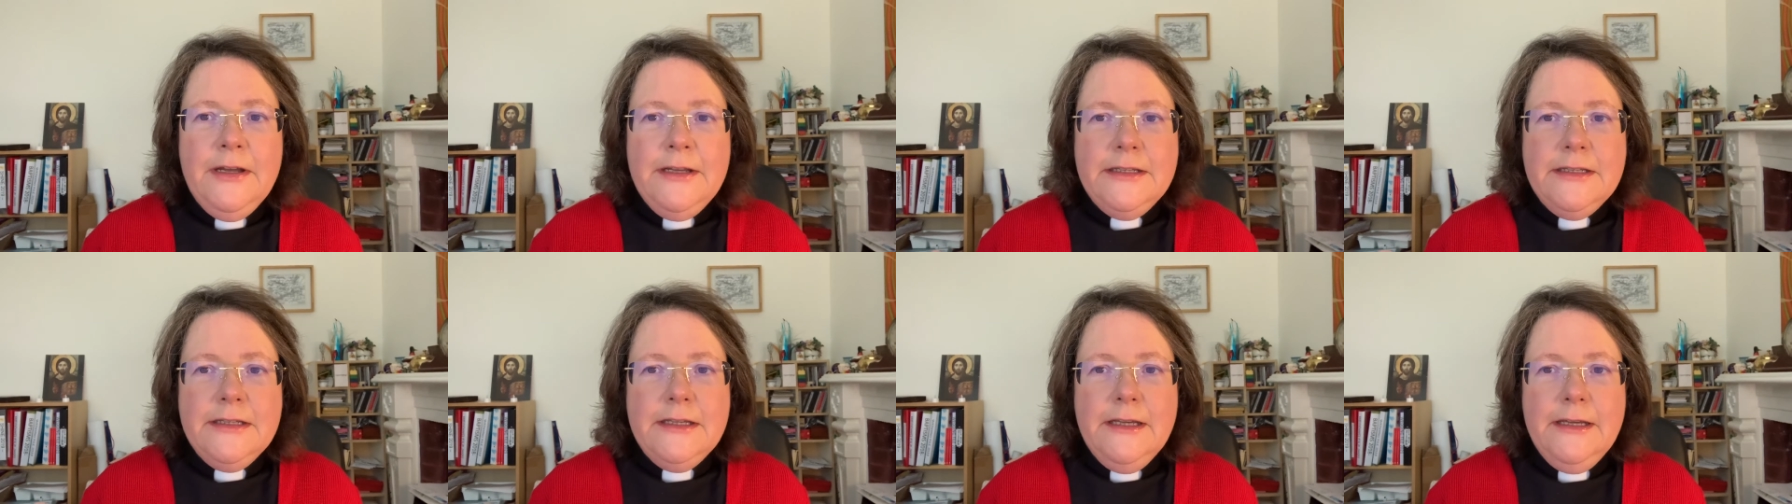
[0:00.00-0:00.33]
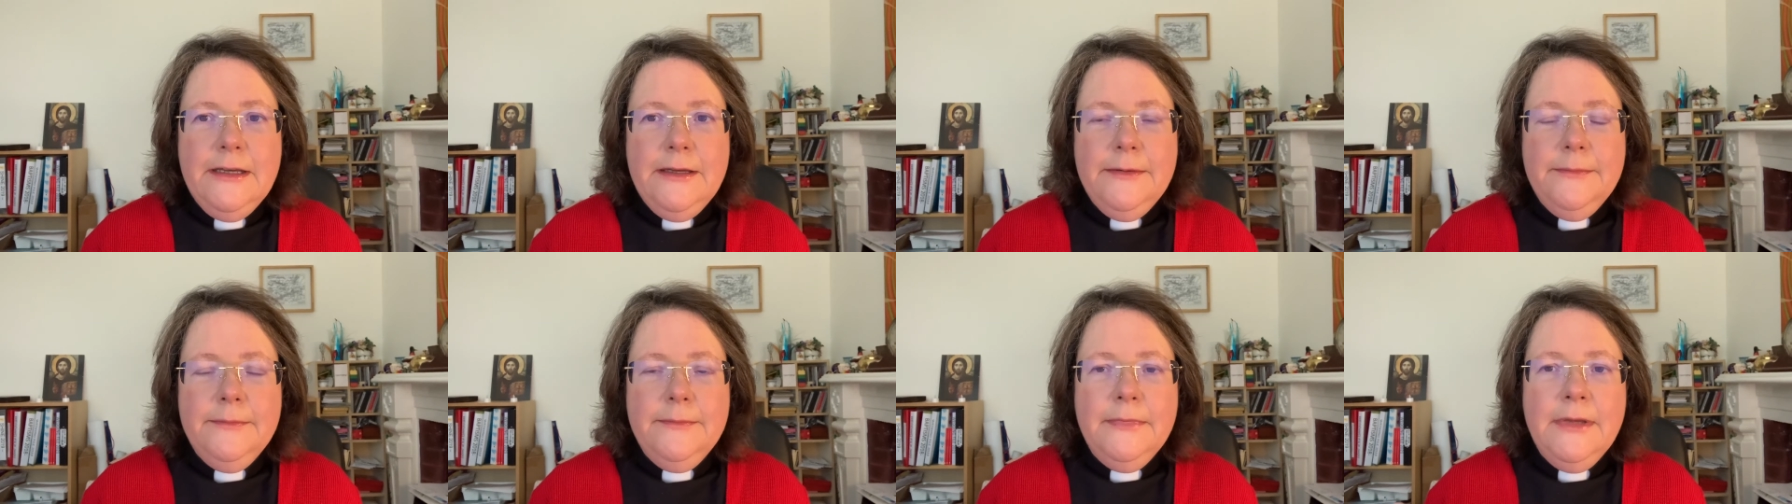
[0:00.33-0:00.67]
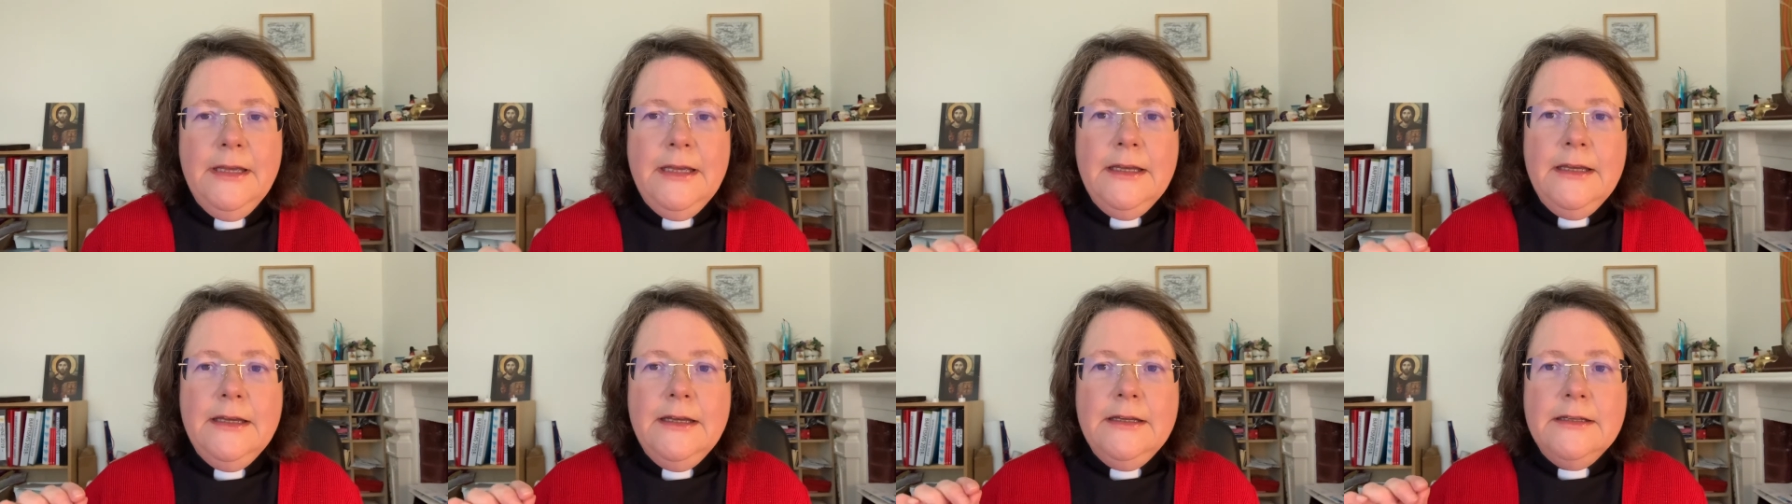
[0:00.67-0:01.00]
him
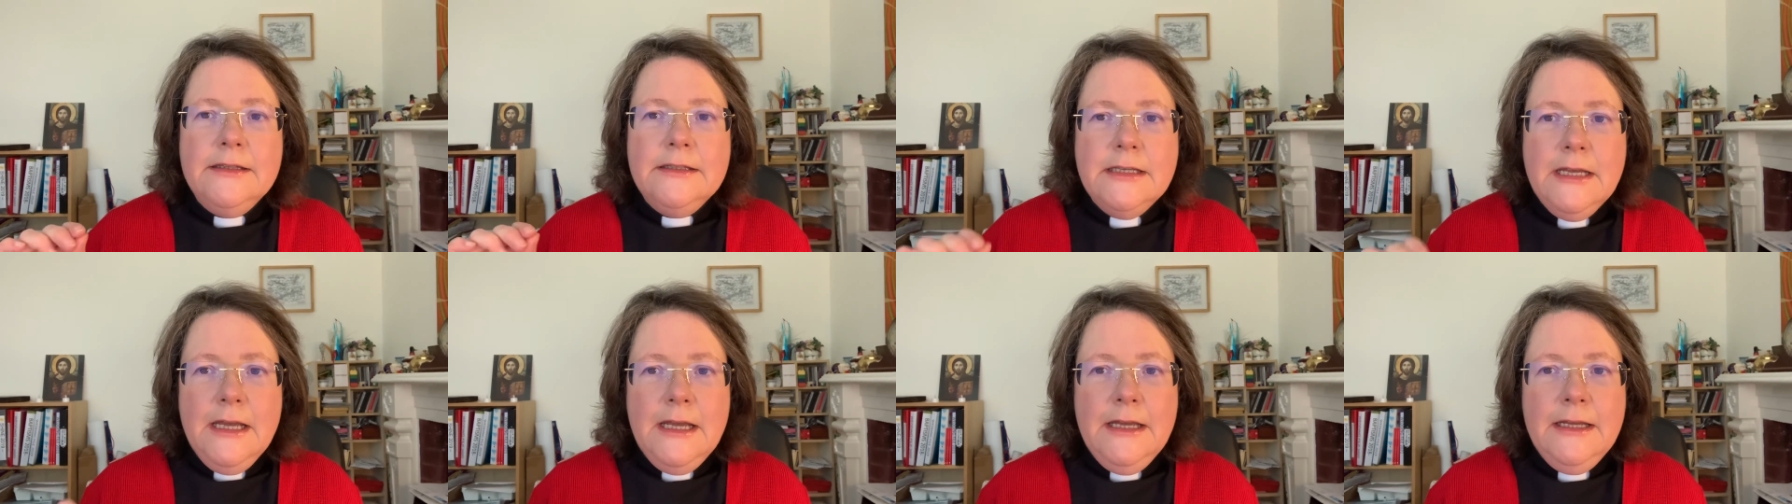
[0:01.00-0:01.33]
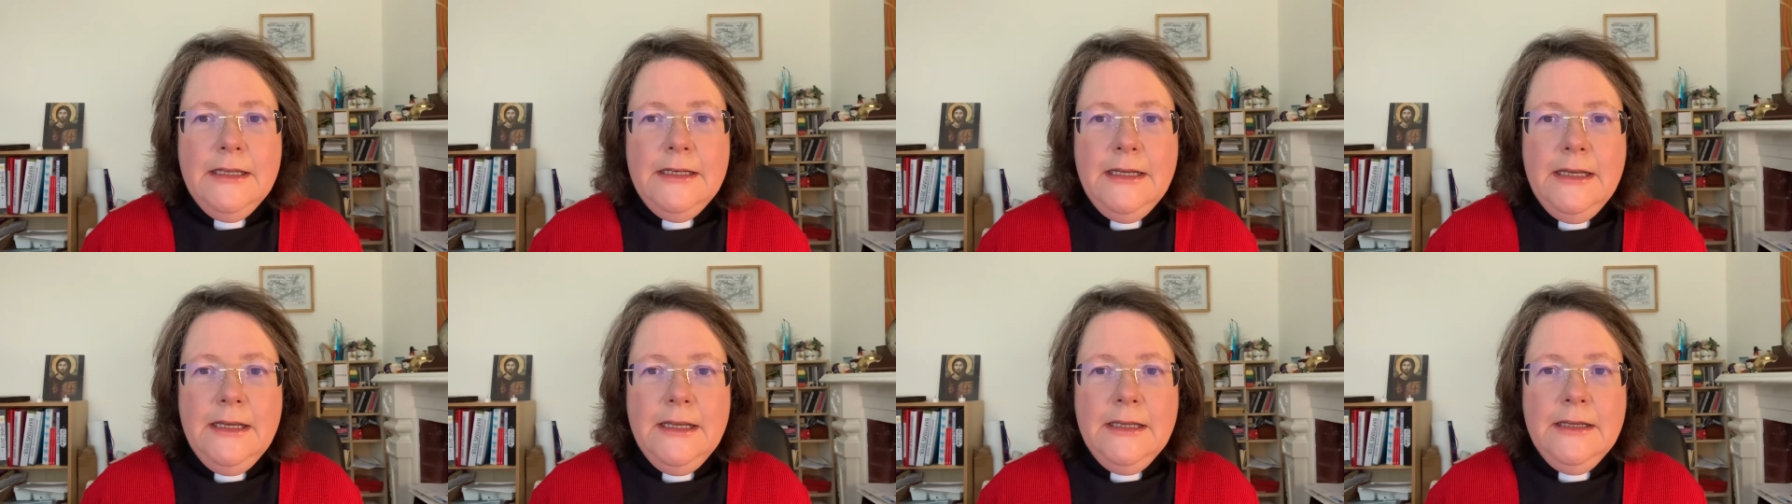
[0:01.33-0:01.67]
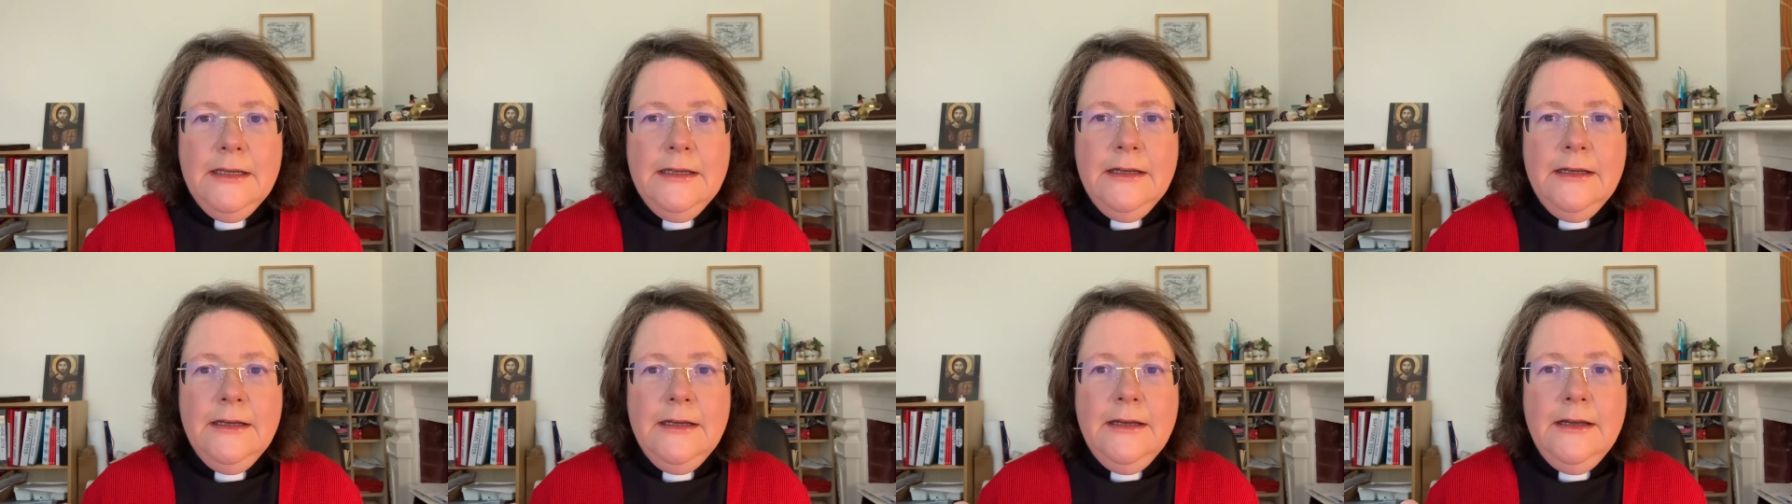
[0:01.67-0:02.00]

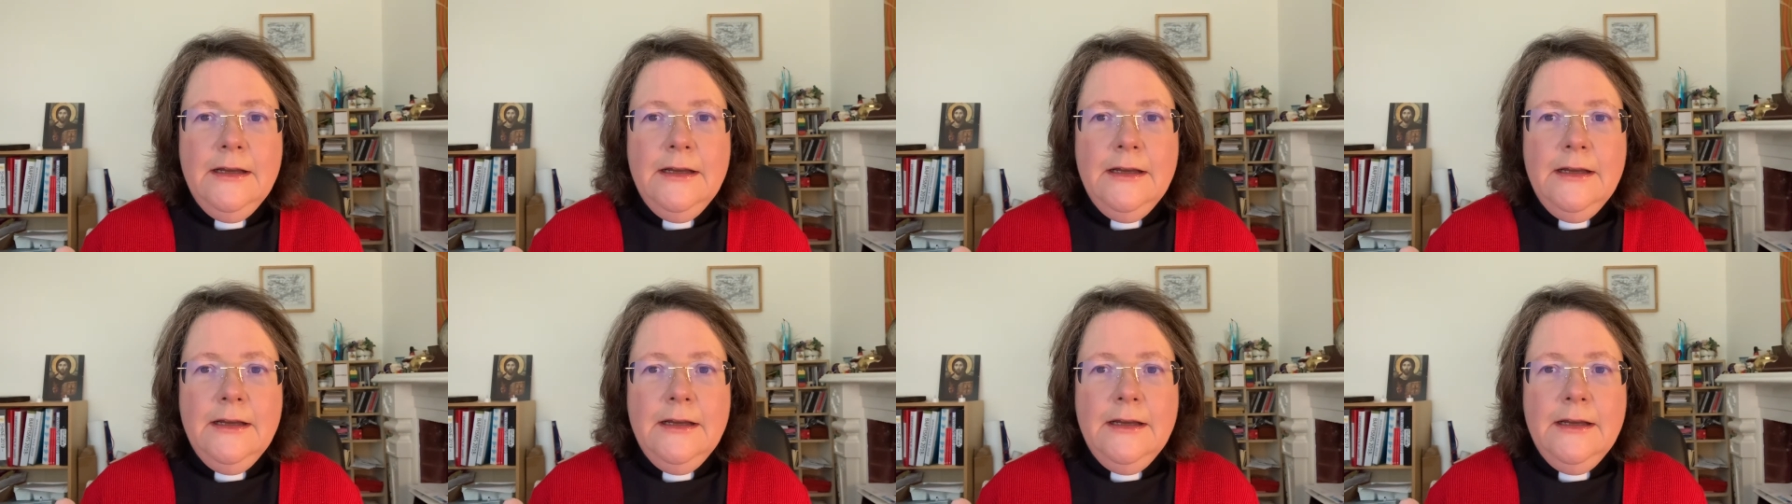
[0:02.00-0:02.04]
turning